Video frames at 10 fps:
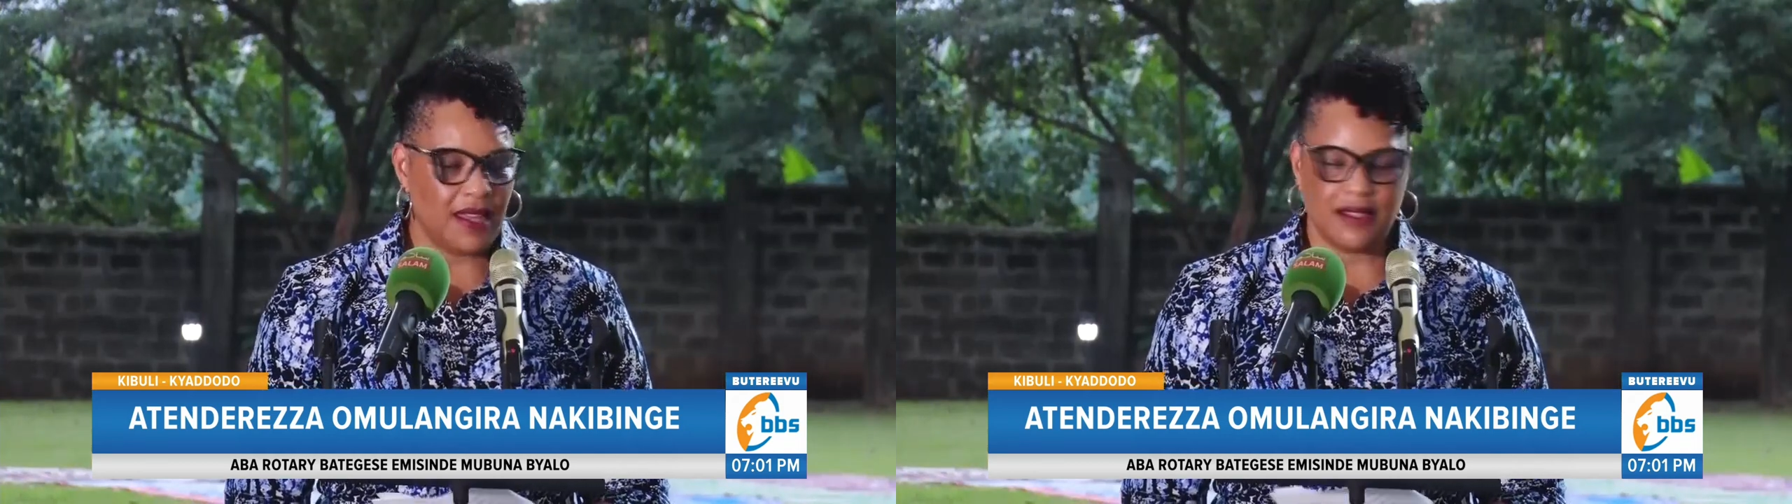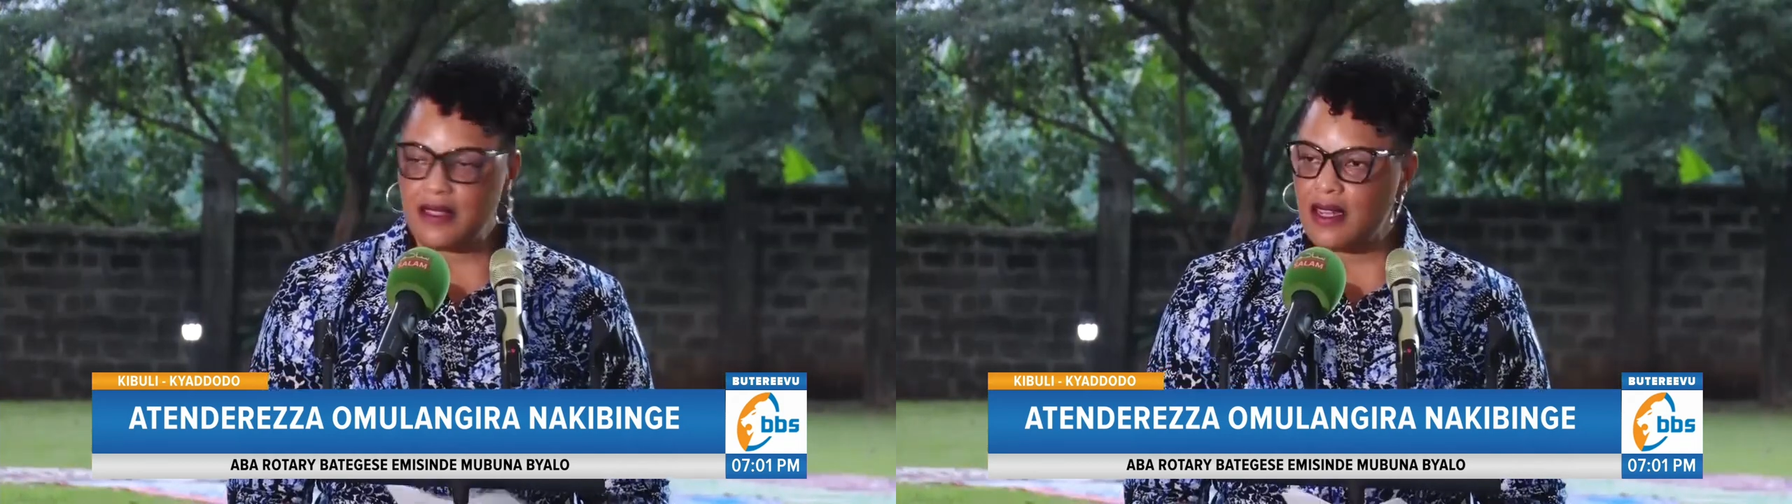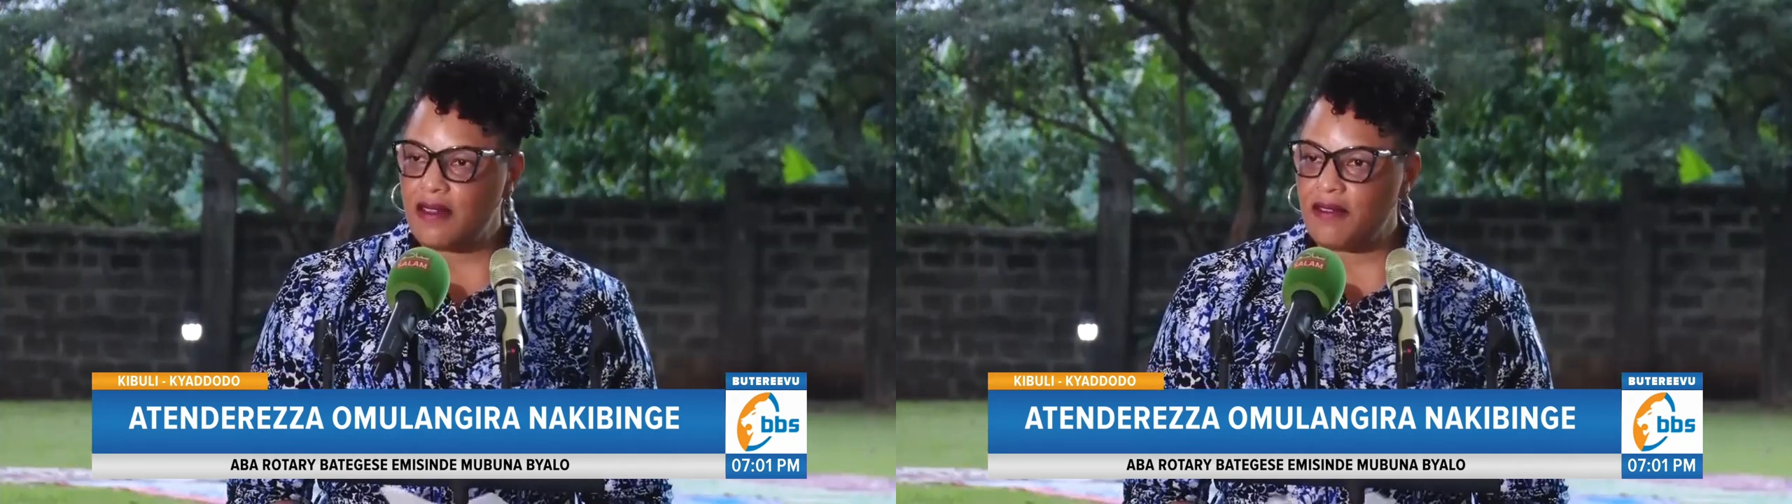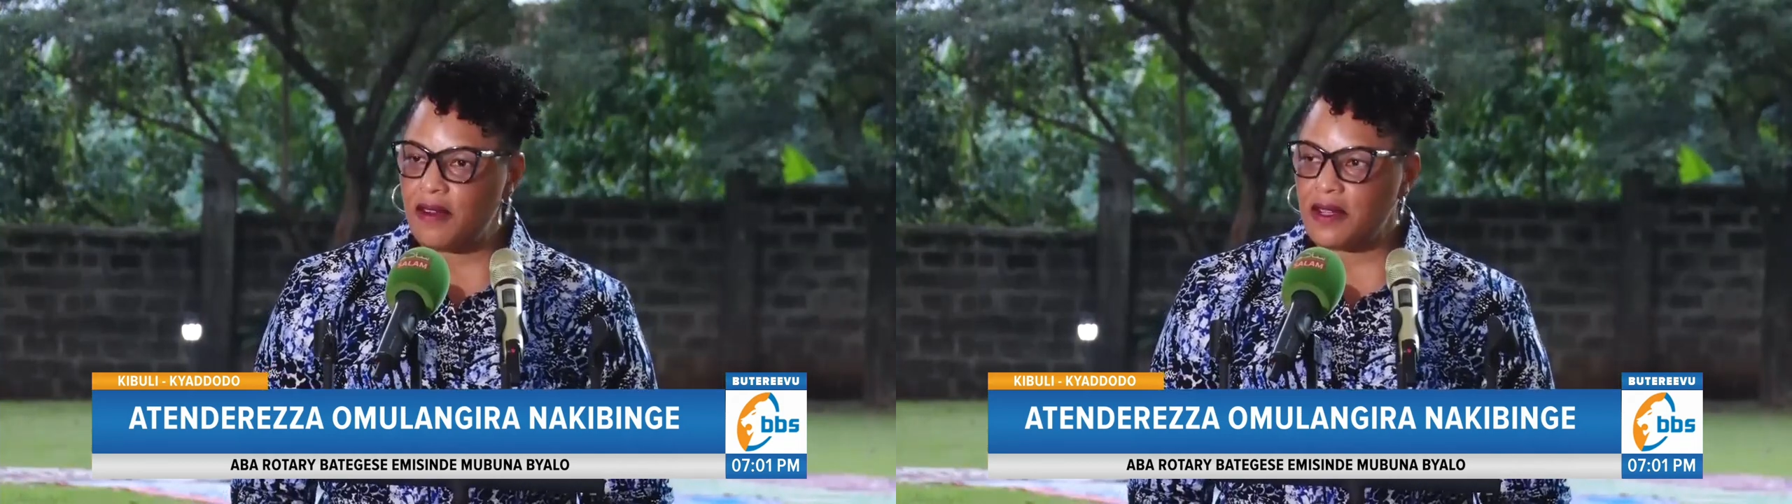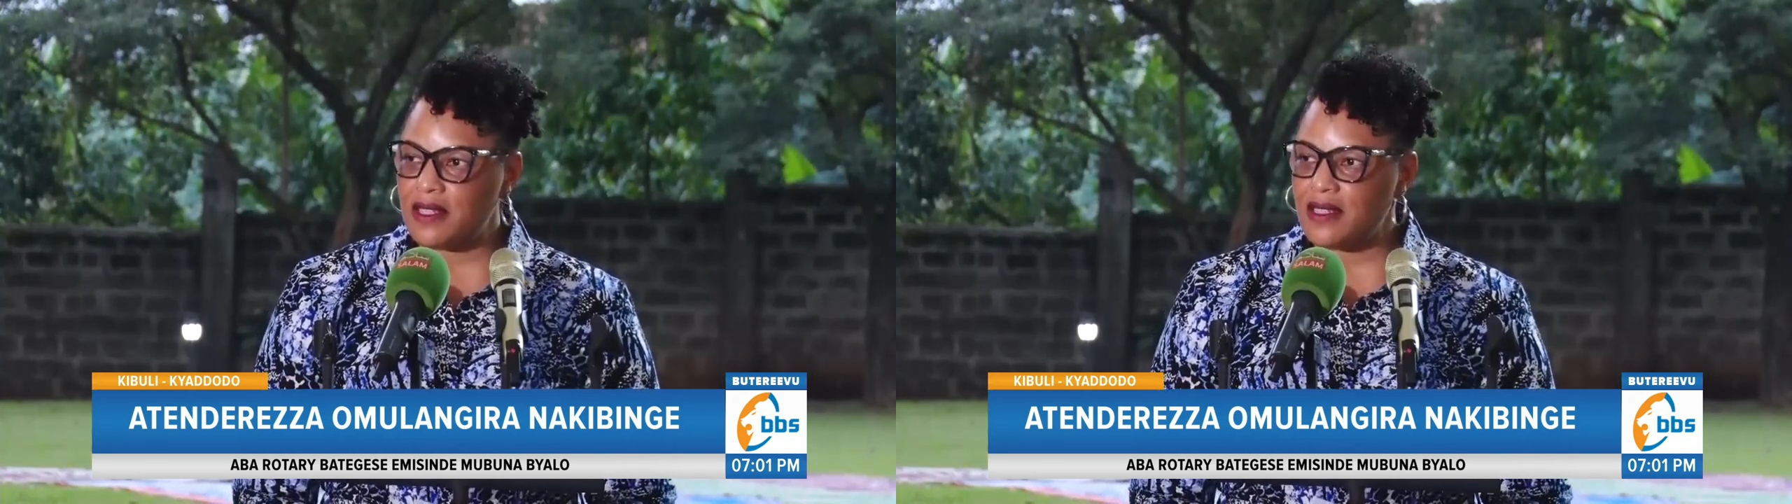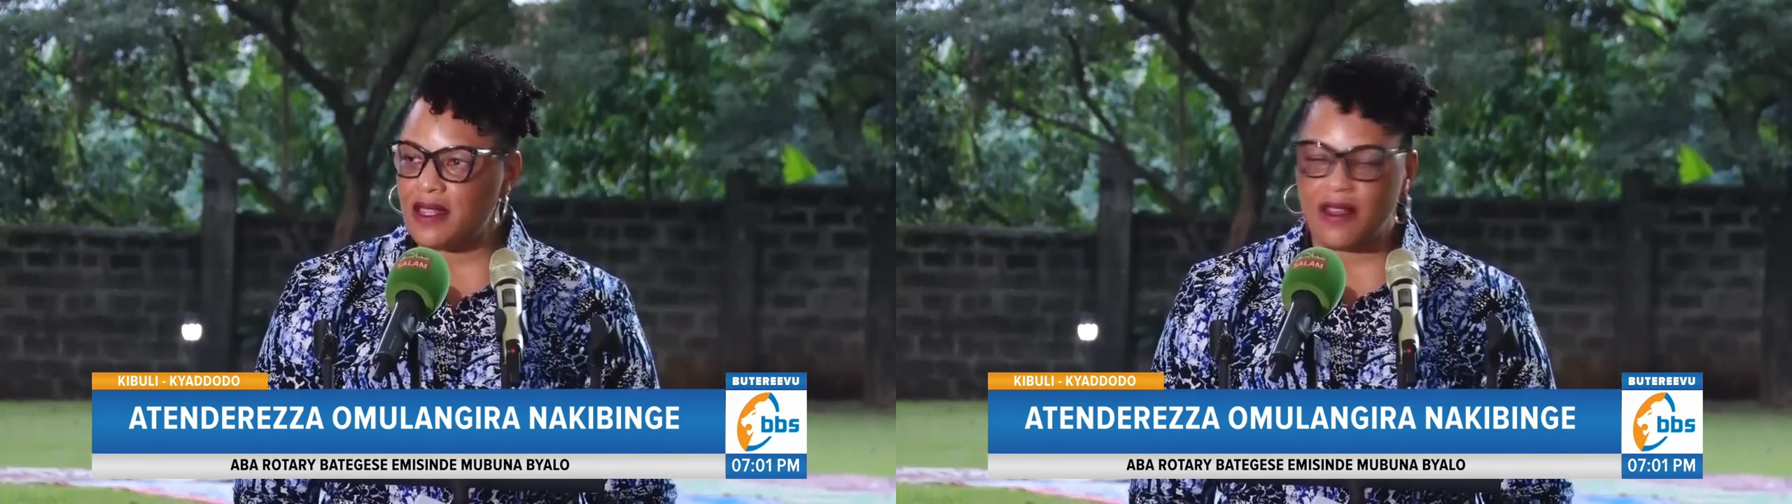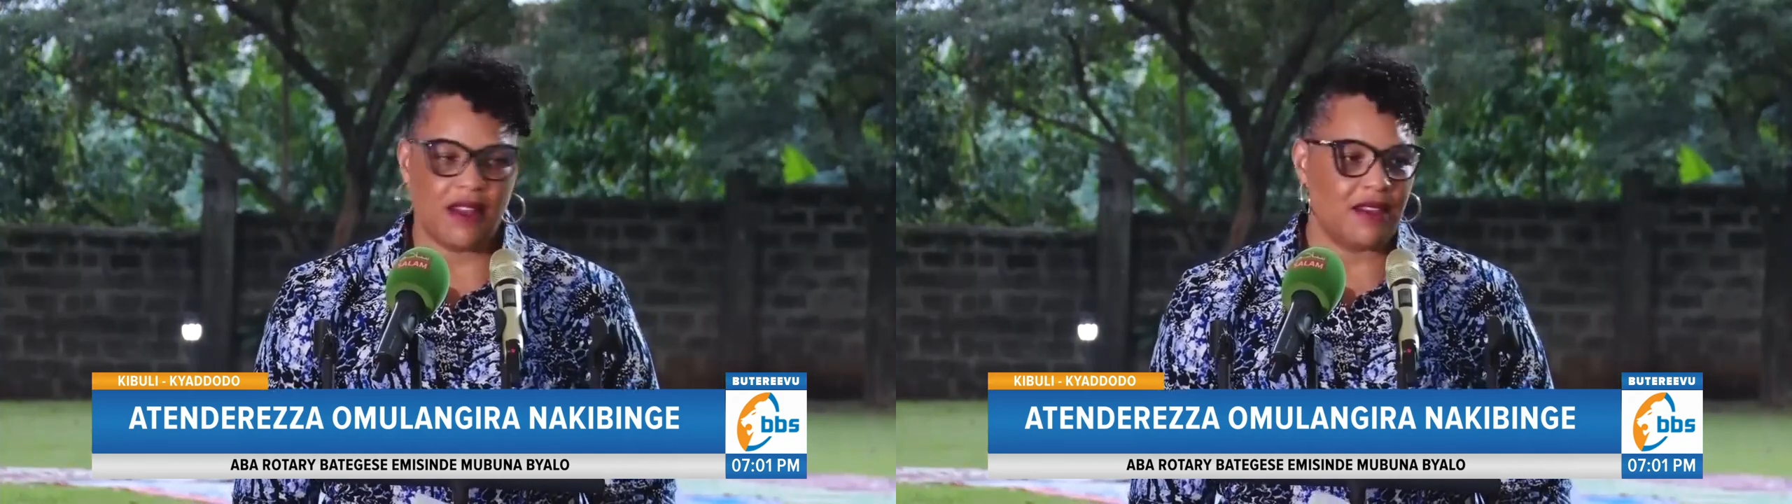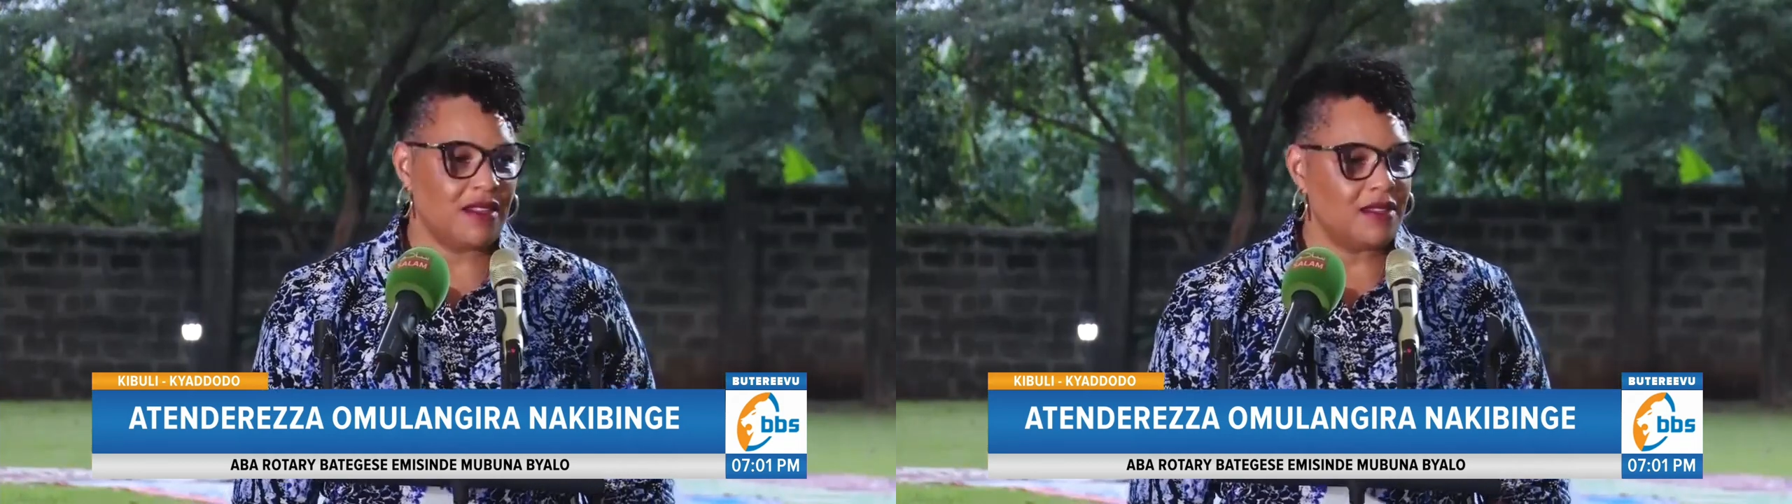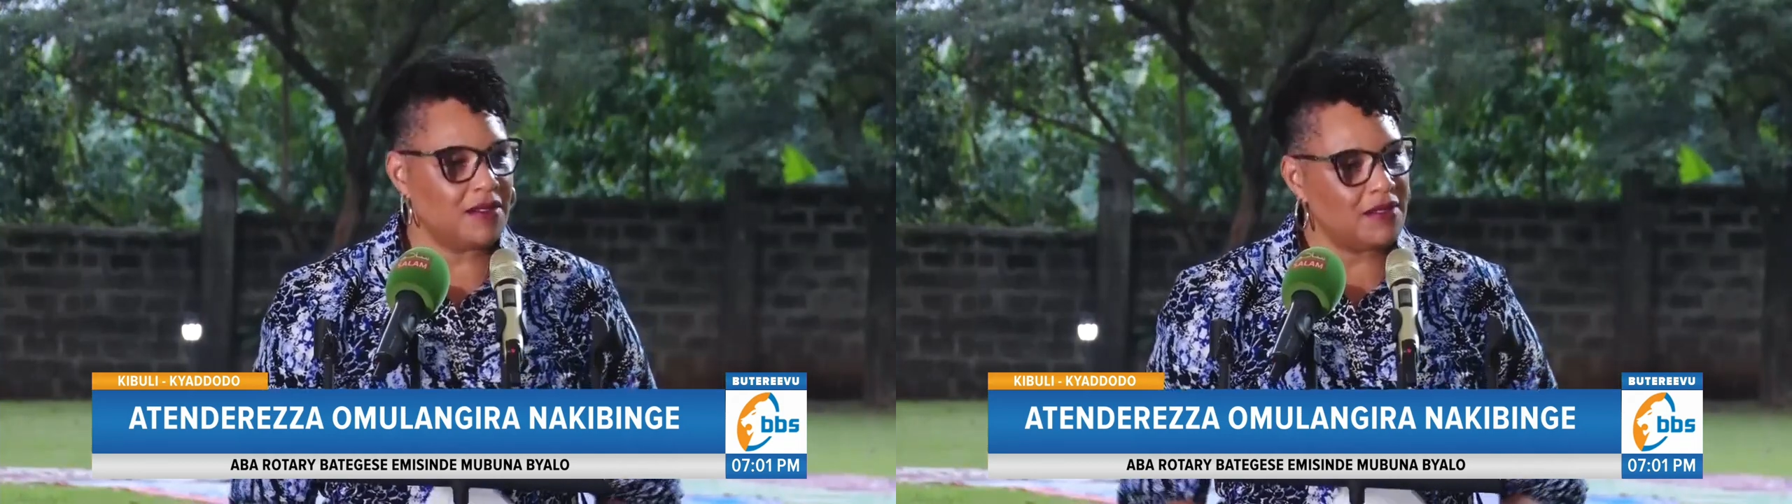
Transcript: instead of focusing on